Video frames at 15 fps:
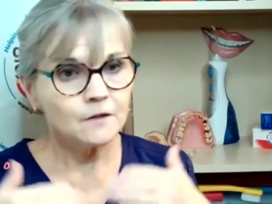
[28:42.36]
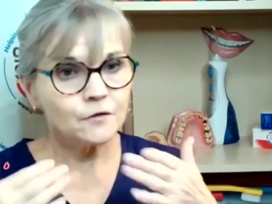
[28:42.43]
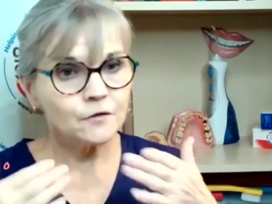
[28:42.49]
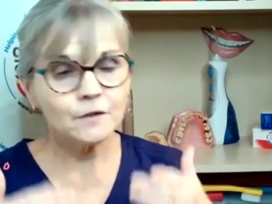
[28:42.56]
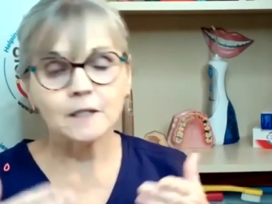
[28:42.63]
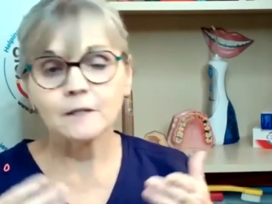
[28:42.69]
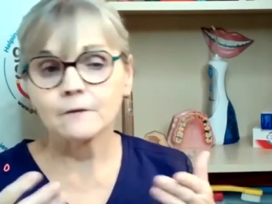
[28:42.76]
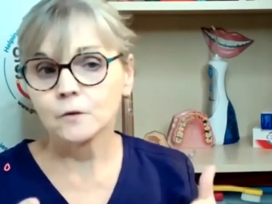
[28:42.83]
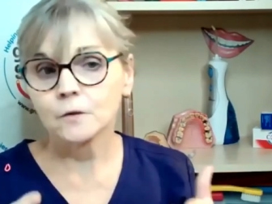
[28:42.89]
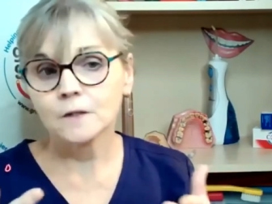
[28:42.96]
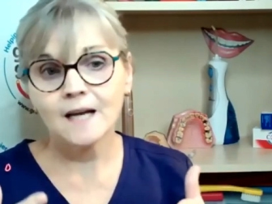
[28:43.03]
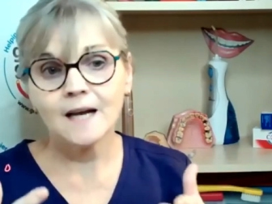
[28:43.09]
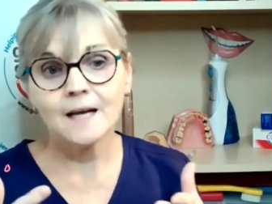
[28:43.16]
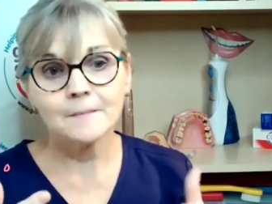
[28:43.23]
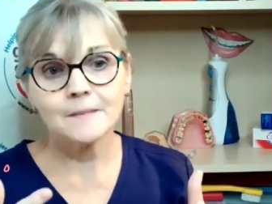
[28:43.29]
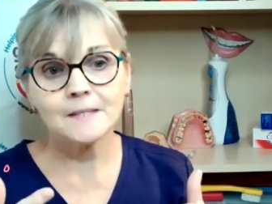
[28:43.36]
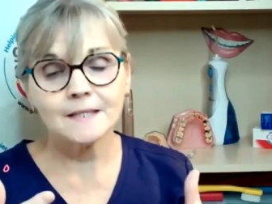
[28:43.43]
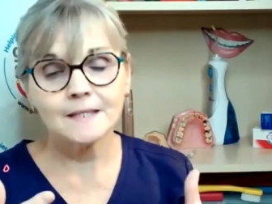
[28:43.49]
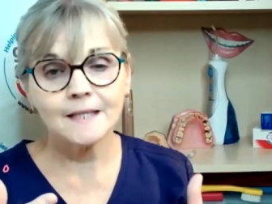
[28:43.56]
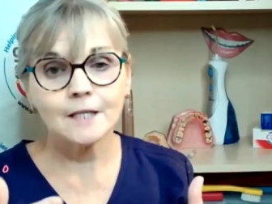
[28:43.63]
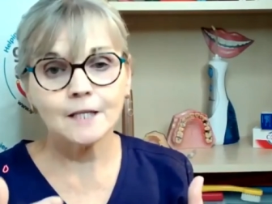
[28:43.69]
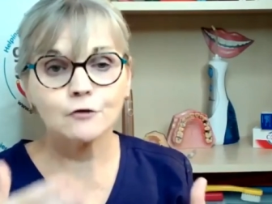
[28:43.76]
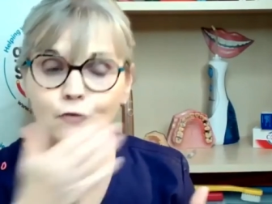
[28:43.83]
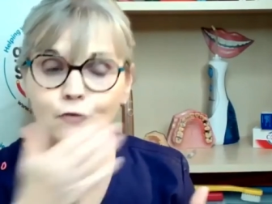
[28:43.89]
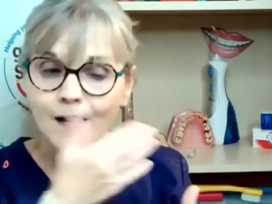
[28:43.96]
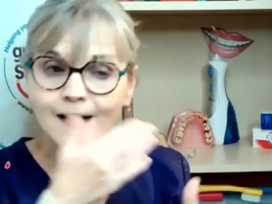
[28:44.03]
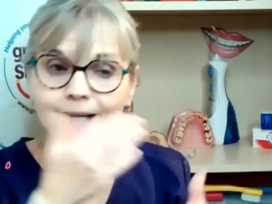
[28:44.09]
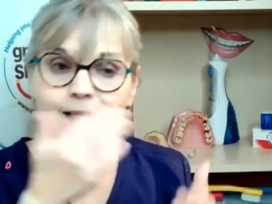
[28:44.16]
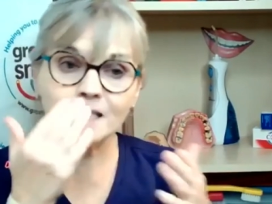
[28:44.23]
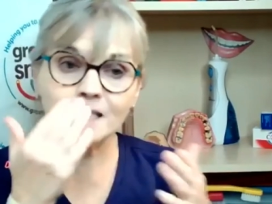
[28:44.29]
three or four times in a day,
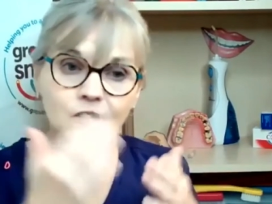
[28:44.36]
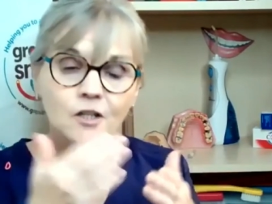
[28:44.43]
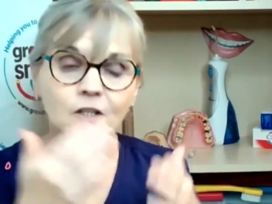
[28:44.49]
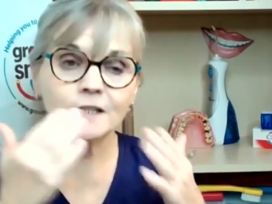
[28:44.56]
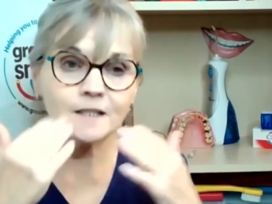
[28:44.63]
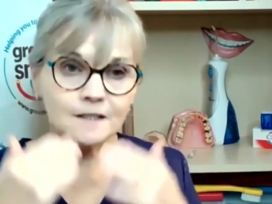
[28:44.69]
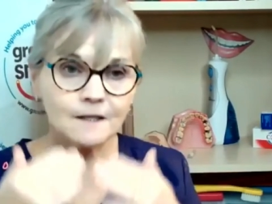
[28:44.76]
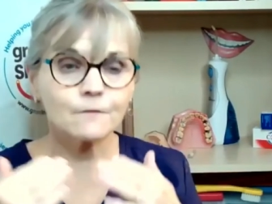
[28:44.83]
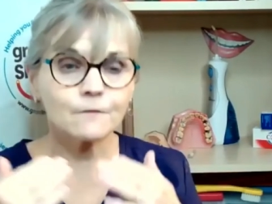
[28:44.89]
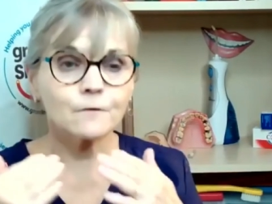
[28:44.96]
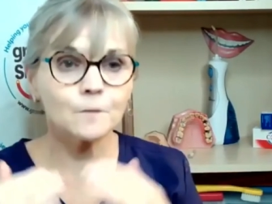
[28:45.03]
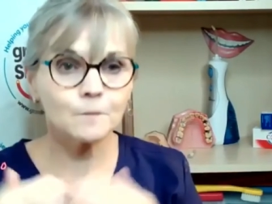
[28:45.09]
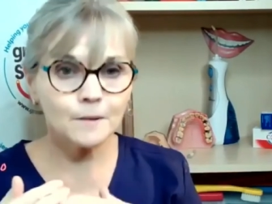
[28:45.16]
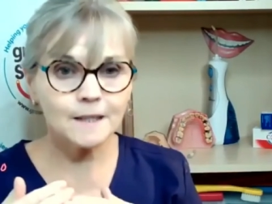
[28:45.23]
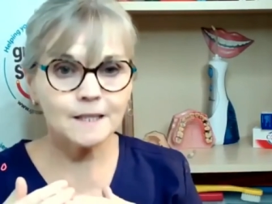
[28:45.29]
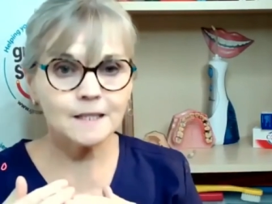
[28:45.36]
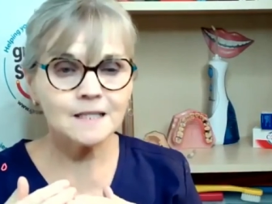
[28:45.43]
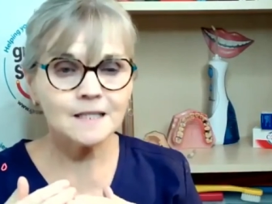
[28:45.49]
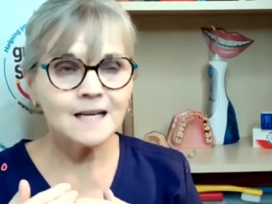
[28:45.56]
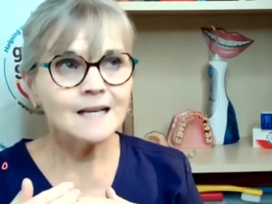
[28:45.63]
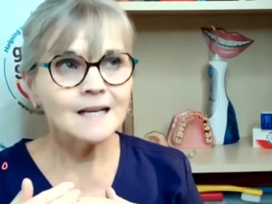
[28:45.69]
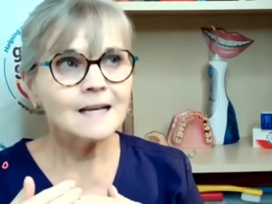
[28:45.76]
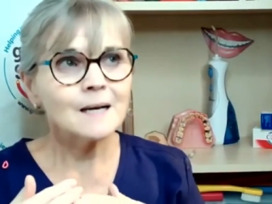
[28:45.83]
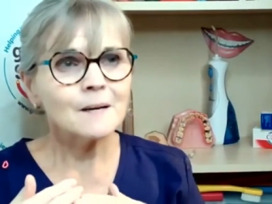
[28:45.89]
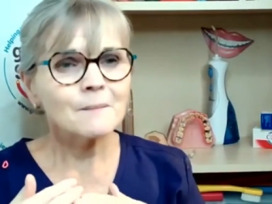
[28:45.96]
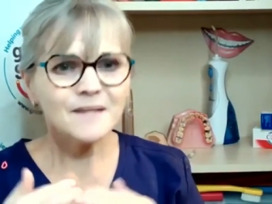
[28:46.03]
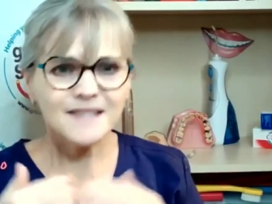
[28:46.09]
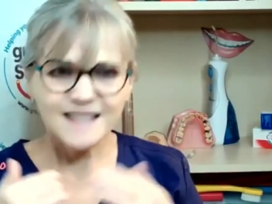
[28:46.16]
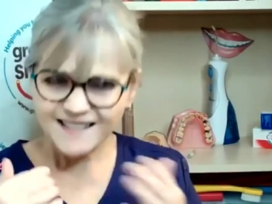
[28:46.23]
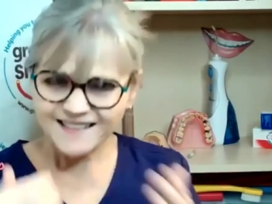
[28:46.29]
try and start a different place
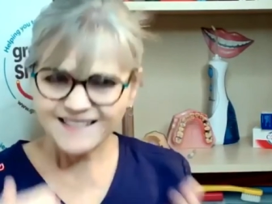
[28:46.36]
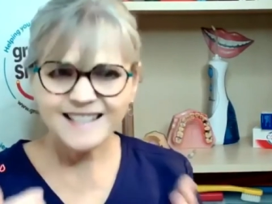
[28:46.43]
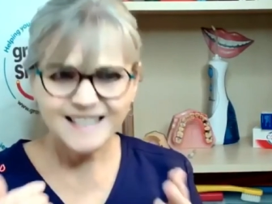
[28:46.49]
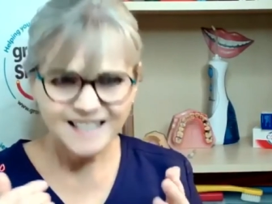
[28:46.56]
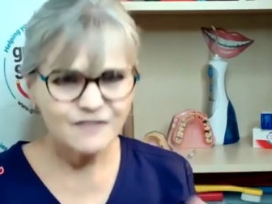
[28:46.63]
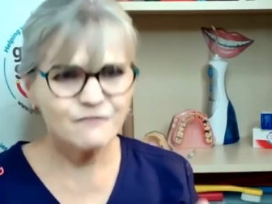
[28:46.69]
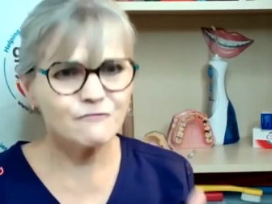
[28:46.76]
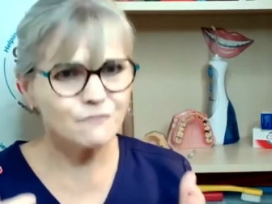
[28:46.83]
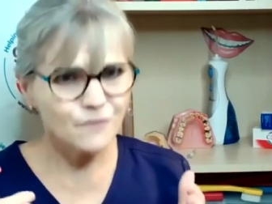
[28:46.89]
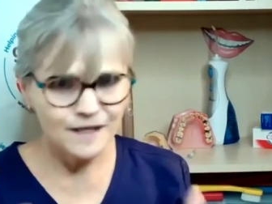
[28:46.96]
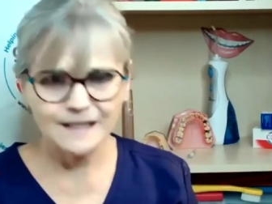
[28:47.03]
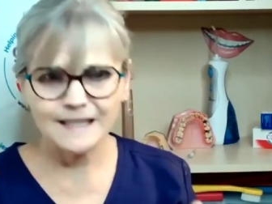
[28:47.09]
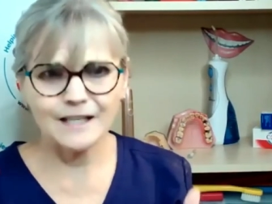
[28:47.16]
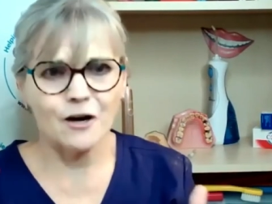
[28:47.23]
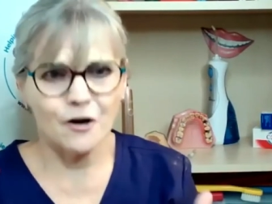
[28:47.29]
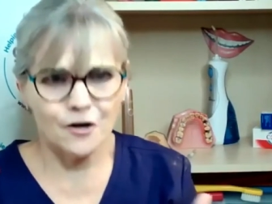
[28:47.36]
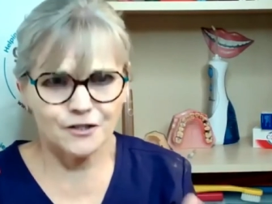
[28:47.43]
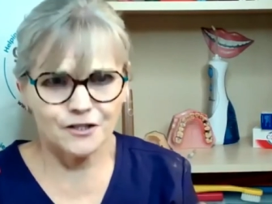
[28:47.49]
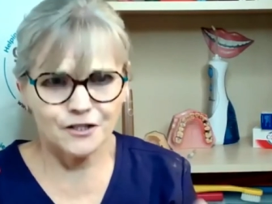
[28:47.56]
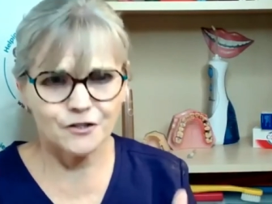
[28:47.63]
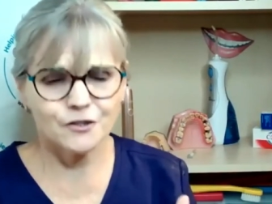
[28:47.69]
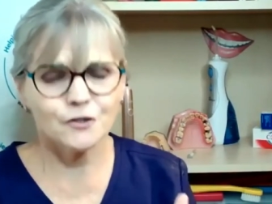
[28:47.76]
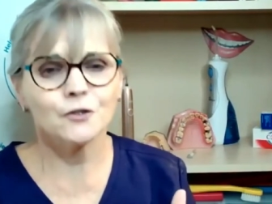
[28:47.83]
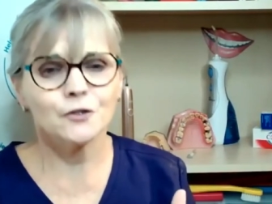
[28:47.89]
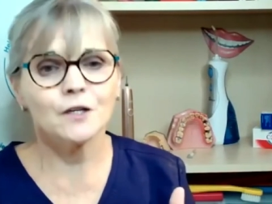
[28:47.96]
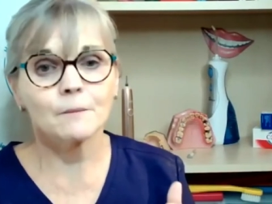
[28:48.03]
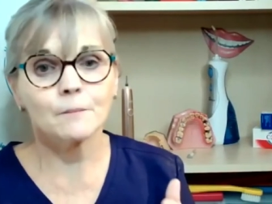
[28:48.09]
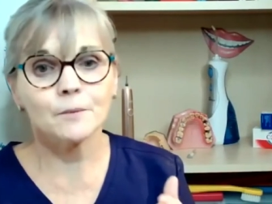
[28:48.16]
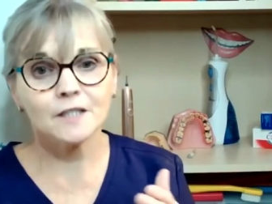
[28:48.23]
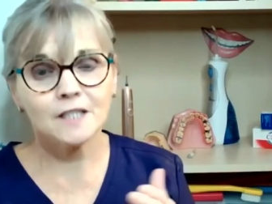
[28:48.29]
that's actually really hard to do,
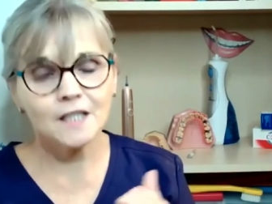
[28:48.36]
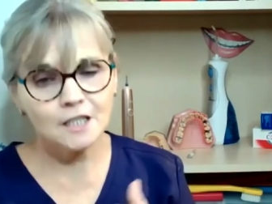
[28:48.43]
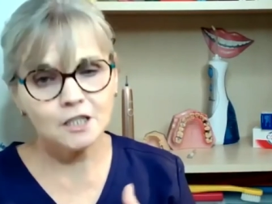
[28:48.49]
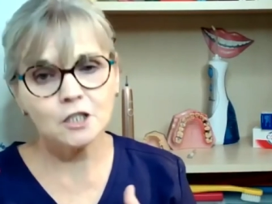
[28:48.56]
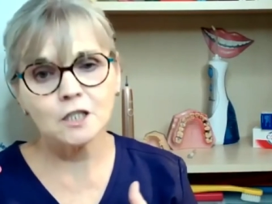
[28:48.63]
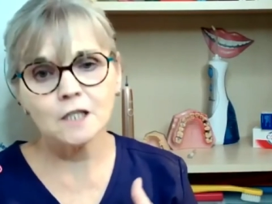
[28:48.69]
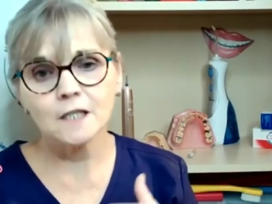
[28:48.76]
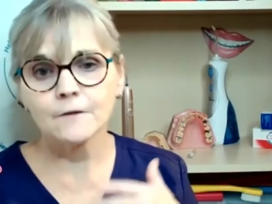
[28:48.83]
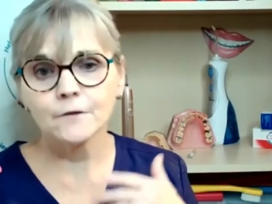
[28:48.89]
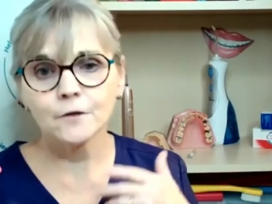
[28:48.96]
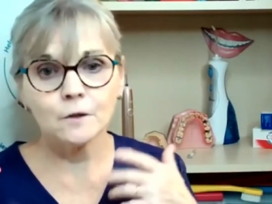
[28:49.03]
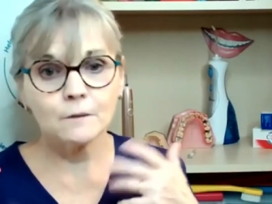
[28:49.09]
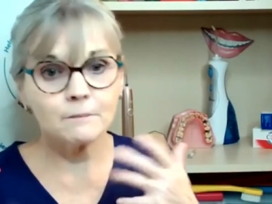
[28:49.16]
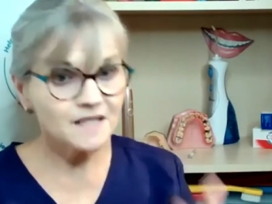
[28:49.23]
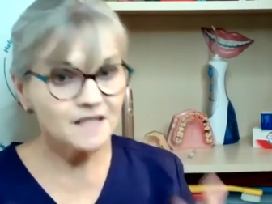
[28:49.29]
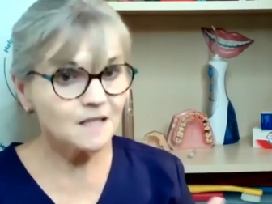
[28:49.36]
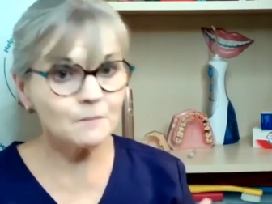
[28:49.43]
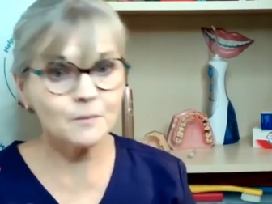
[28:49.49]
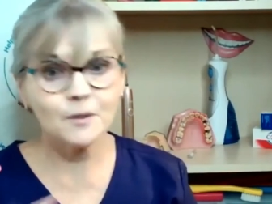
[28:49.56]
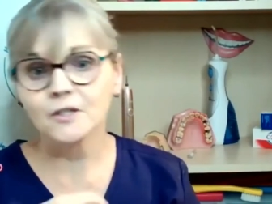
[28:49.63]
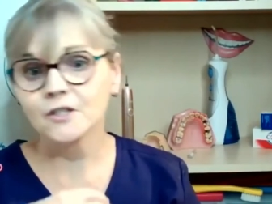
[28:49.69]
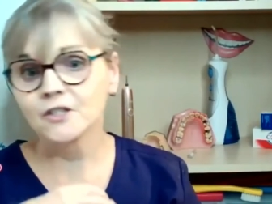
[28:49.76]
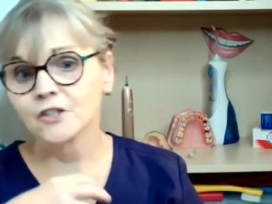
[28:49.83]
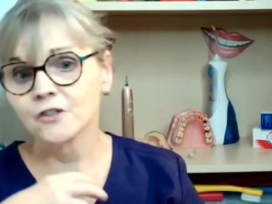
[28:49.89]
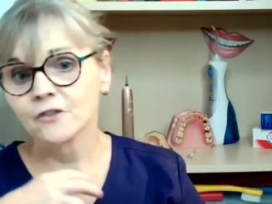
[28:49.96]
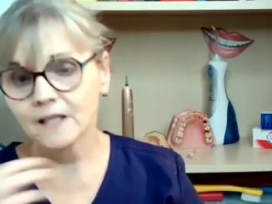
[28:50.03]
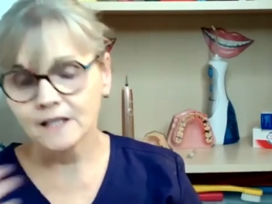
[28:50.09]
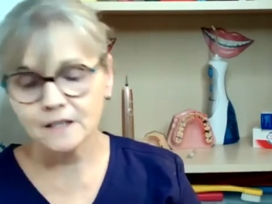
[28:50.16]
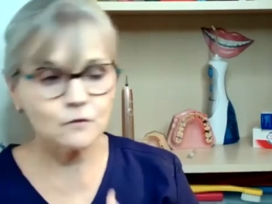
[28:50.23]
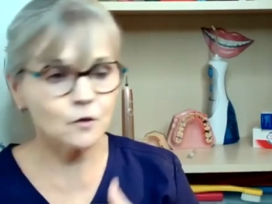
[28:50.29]
particularly if you're a busy person, you're
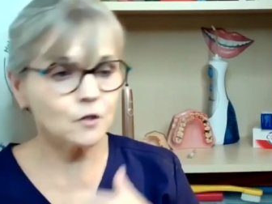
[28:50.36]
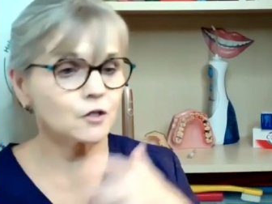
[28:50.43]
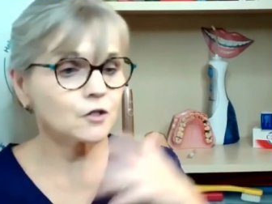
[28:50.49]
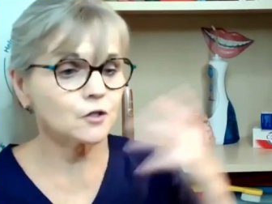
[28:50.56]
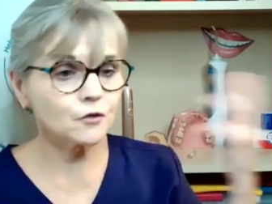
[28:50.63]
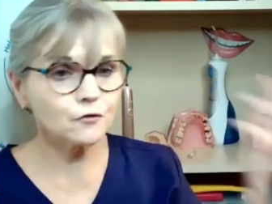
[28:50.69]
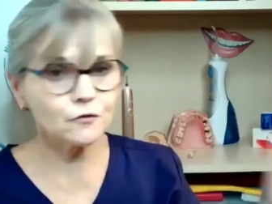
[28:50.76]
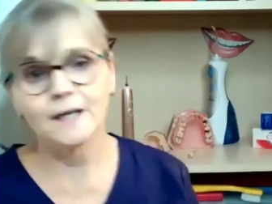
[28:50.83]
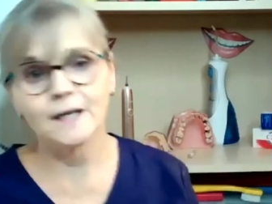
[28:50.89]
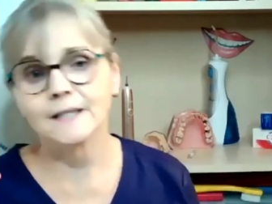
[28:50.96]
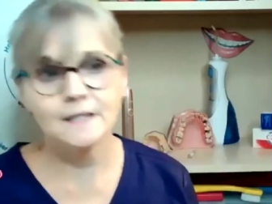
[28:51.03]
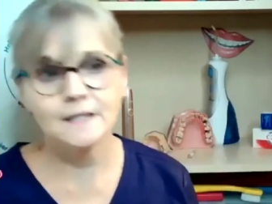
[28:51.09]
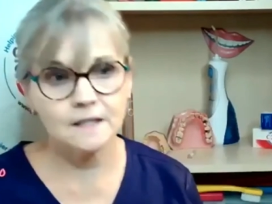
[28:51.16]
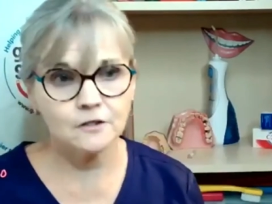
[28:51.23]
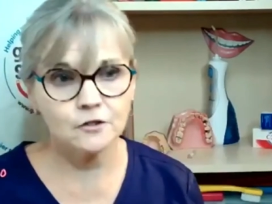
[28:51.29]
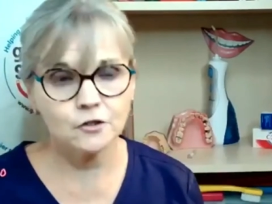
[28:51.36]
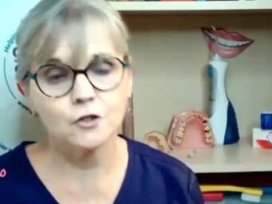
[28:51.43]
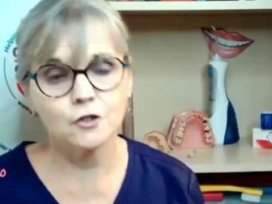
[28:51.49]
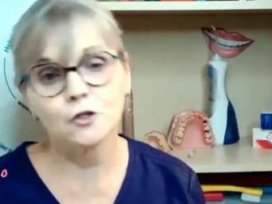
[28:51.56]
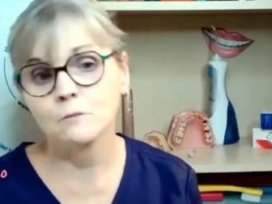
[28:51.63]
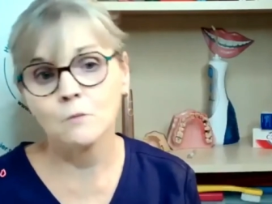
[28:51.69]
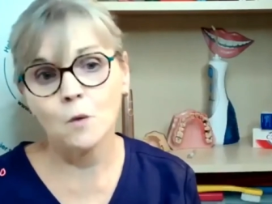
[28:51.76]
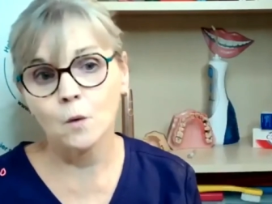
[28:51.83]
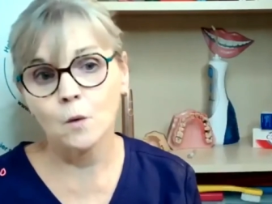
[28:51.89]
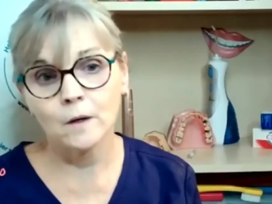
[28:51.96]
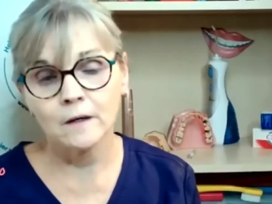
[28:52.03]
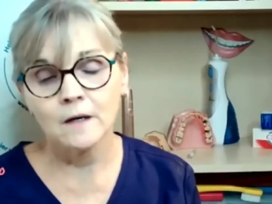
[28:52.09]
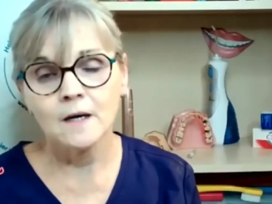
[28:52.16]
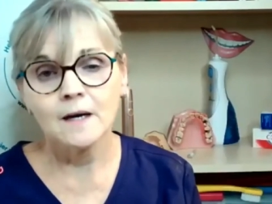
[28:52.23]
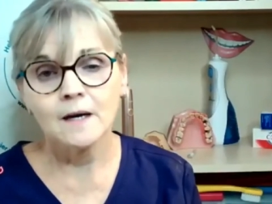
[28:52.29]
in a rush and you're trying to, to do more